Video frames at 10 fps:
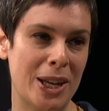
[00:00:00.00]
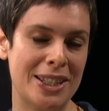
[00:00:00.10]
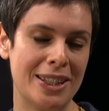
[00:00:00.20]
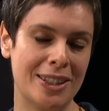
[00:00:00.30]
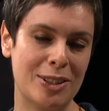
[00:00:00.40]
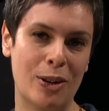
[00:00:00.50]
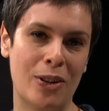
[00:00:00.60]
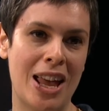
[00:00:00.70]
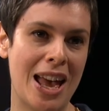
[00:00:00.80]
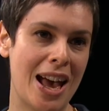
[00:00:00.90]
painting. So
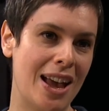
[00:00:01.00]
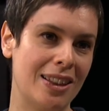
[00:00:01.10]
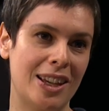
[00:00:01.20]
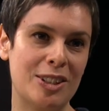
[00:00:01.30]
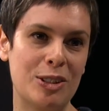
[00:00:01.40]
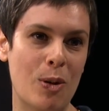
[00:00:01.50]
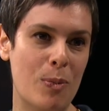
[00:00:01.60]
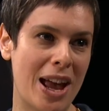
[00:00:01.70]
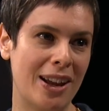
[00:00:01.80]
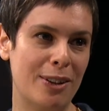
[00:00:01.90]
I like to go
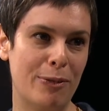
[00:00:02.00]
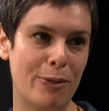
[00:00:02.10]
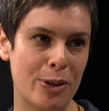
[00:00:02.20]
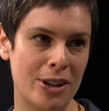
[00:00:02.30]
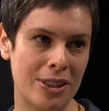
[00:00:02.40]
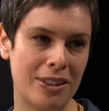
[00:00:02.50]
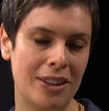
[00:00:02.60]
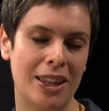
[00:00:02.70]
back and forth.